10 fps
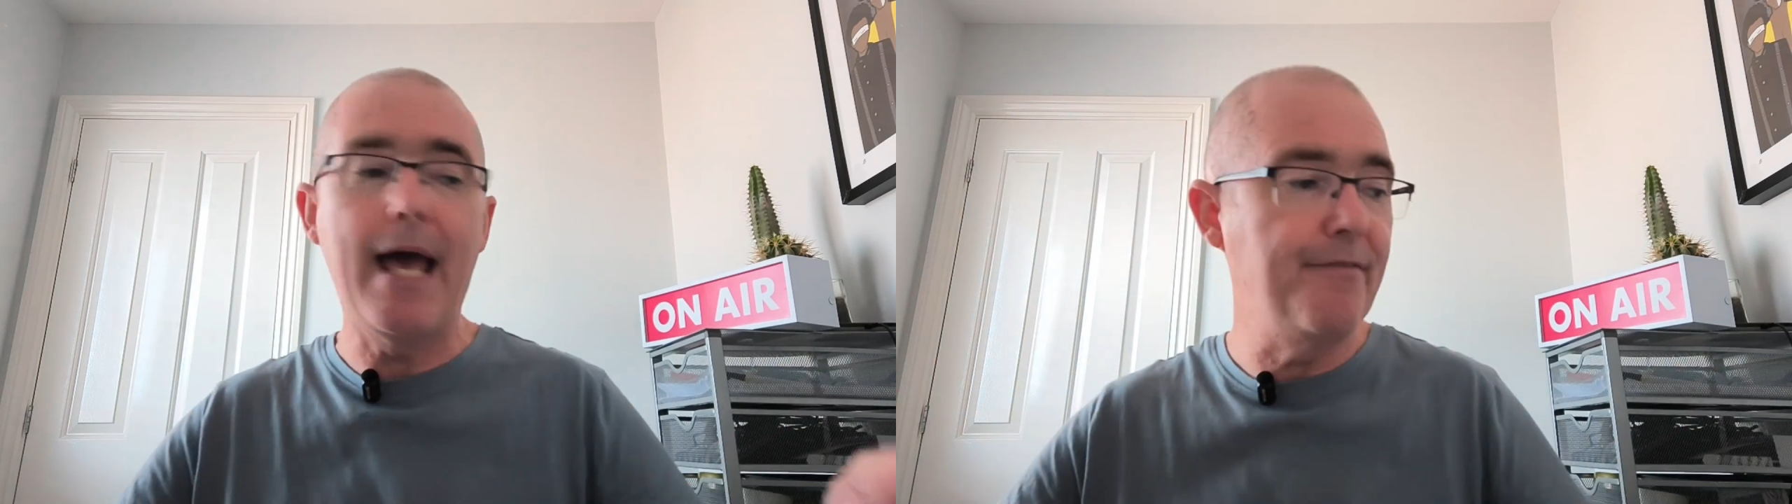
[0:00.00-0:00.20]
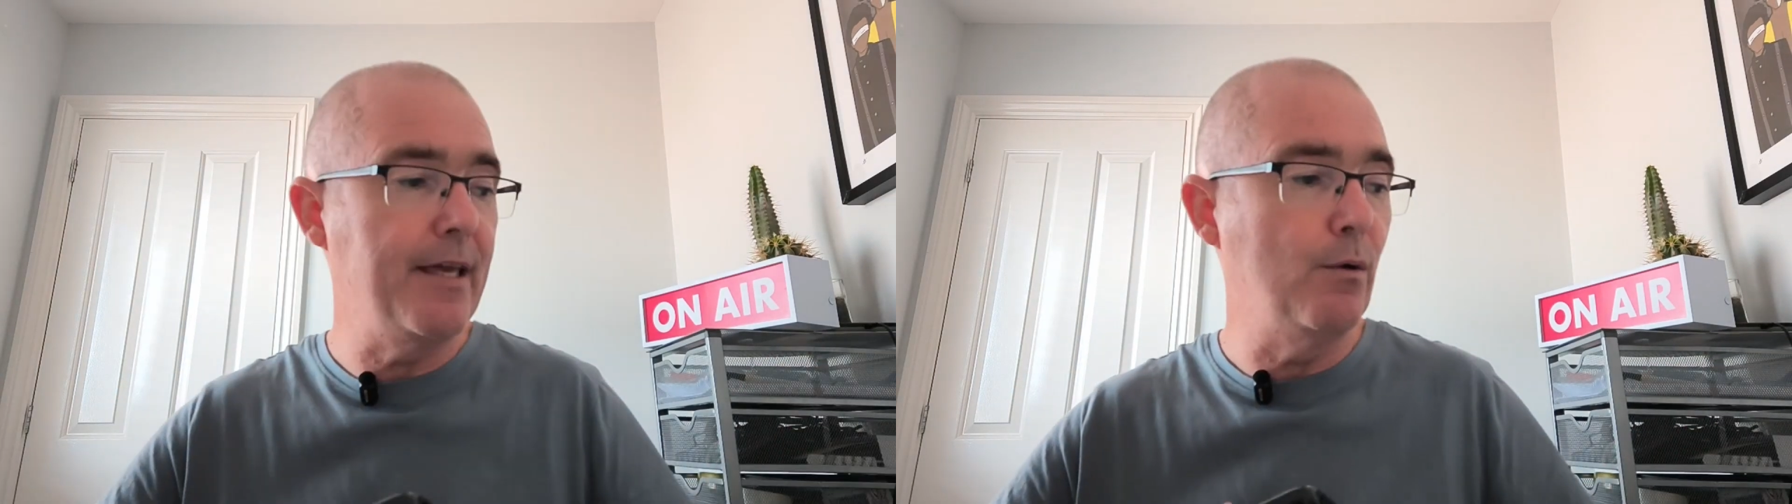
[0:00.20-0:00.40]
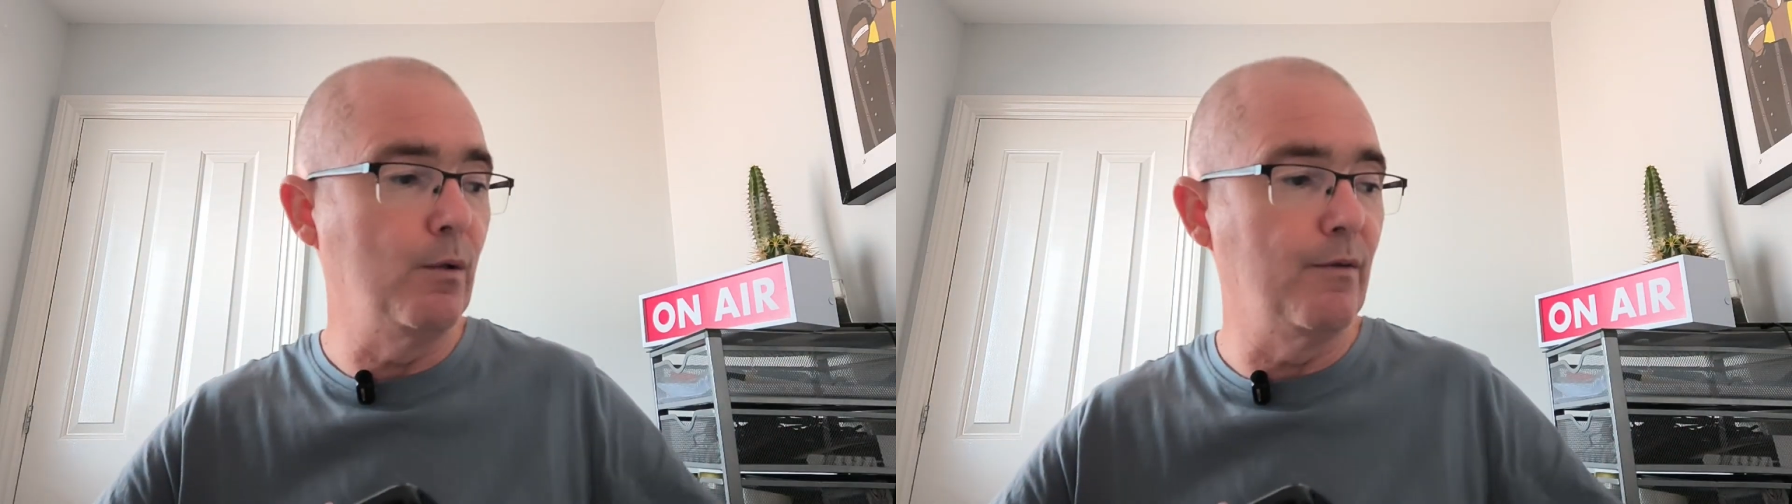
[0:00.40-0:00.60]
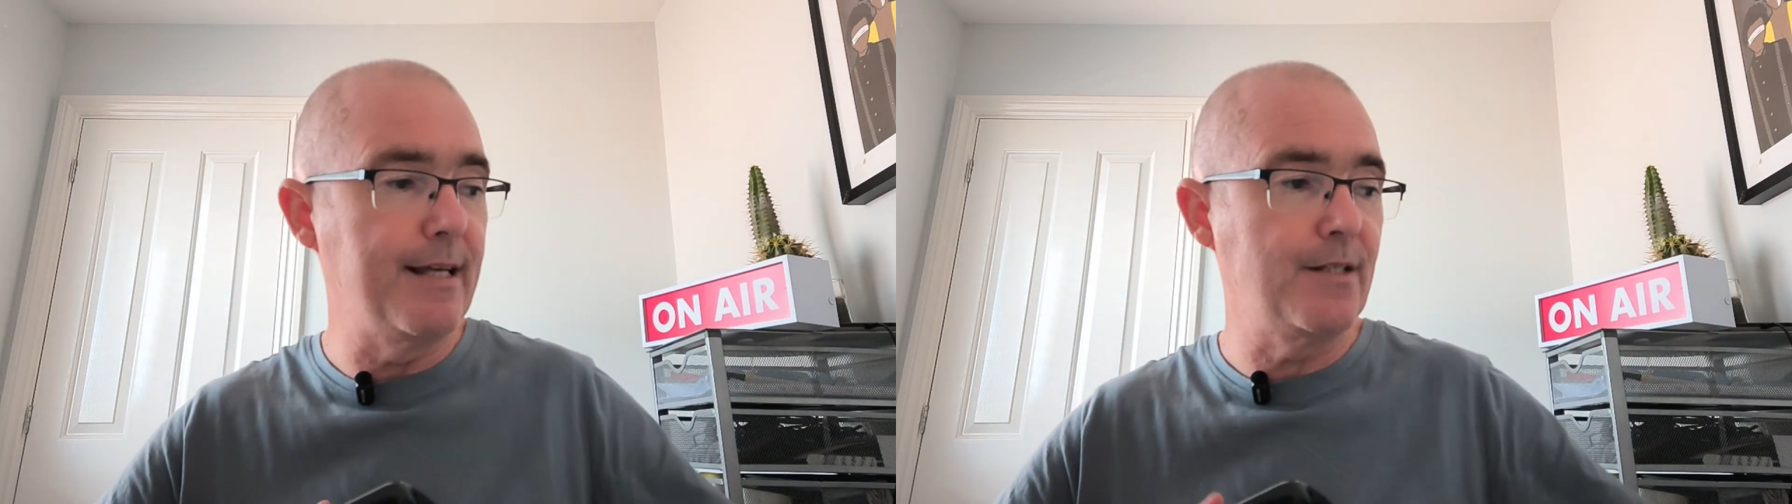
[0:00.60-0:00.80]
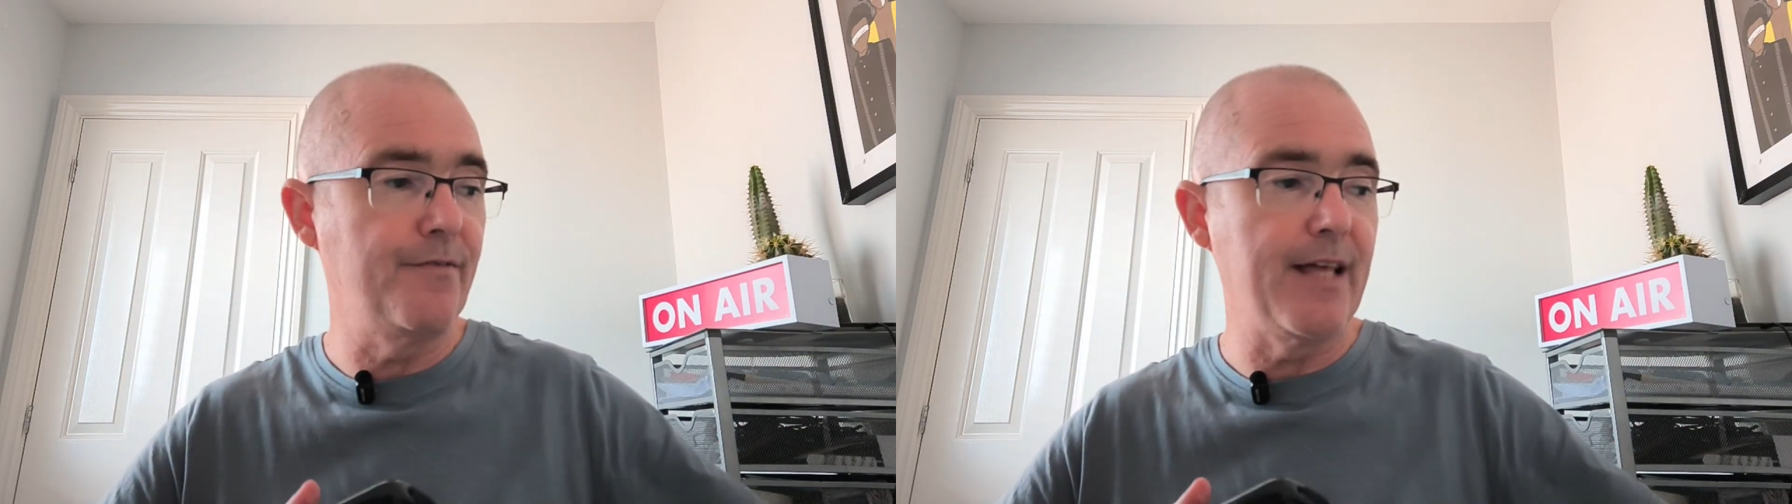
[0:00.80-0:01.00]
heavy, all the
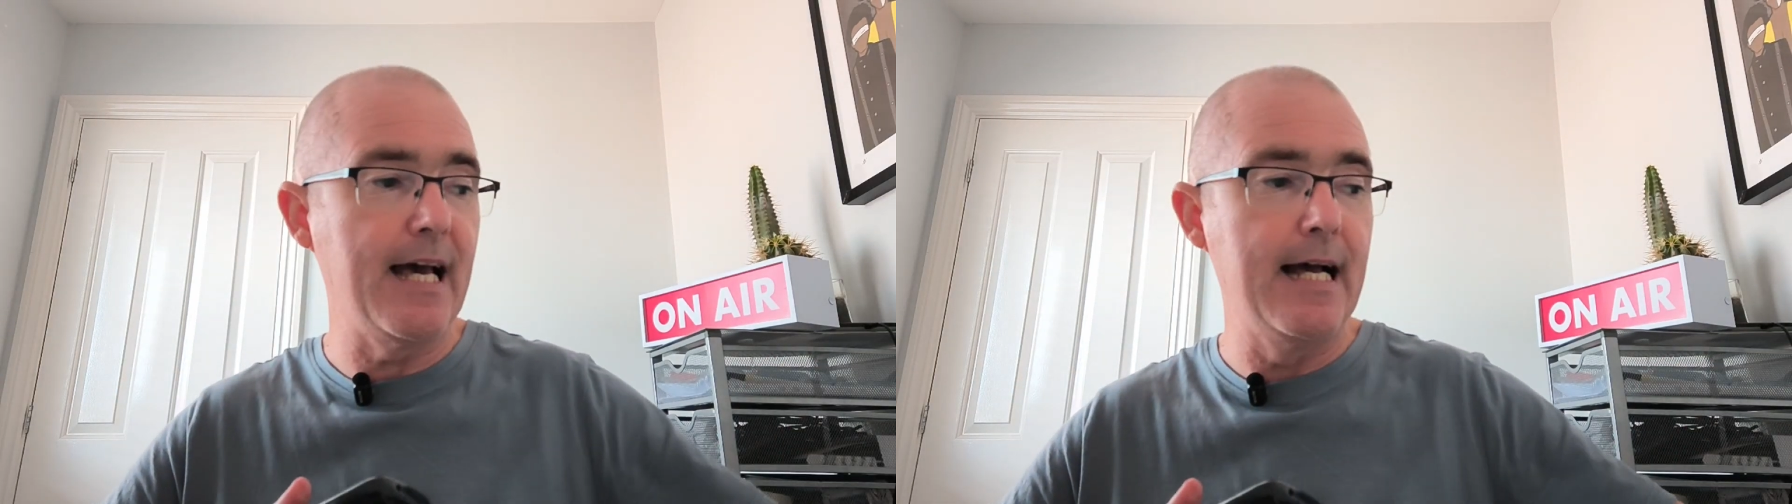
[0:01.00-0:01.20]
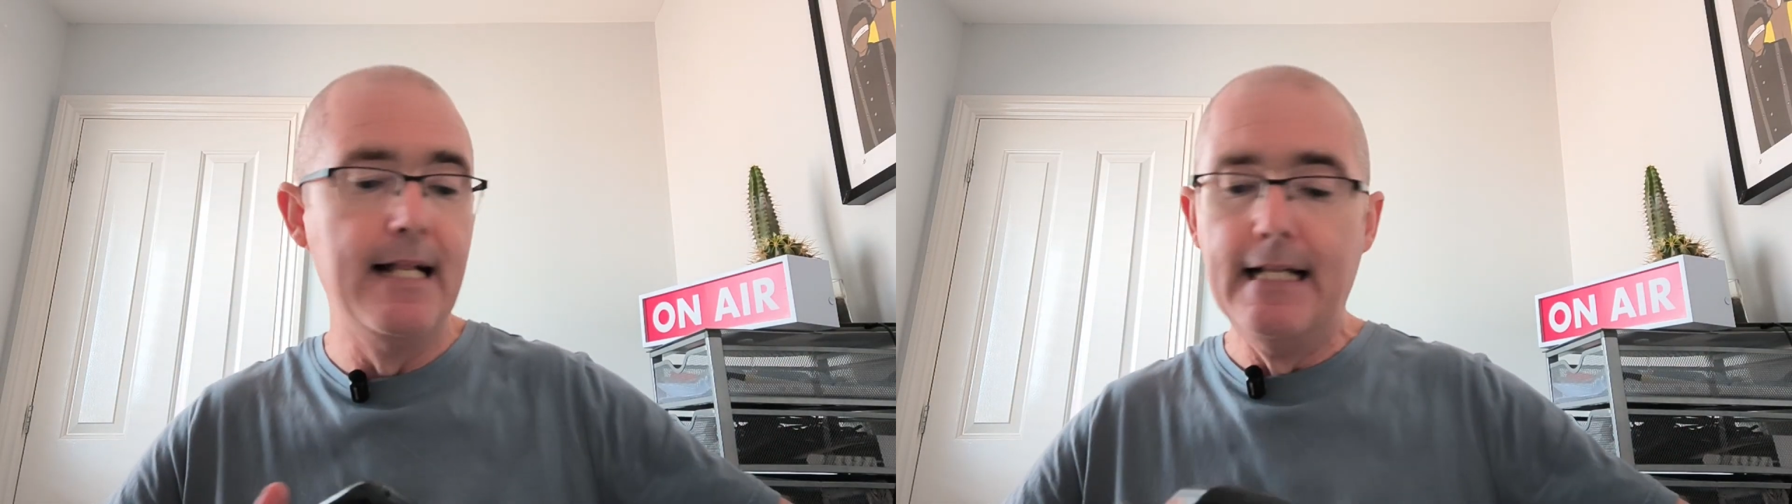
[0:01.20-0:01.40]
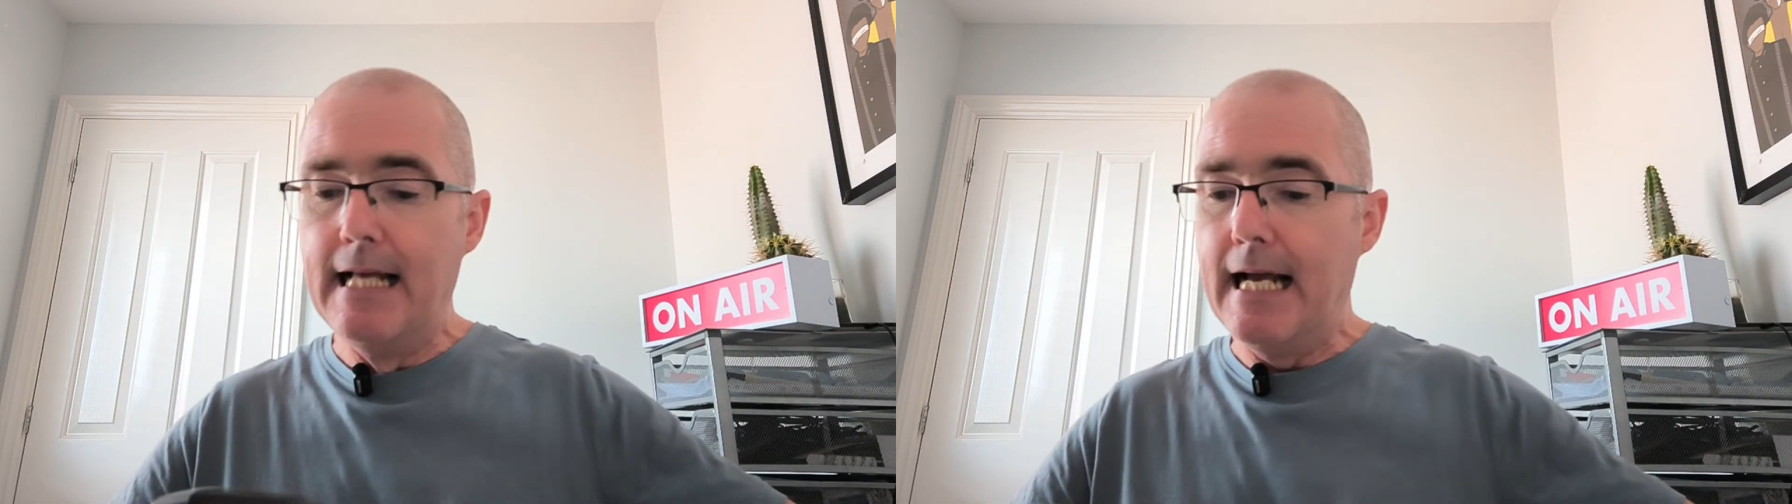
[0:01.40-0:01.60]
rest of that.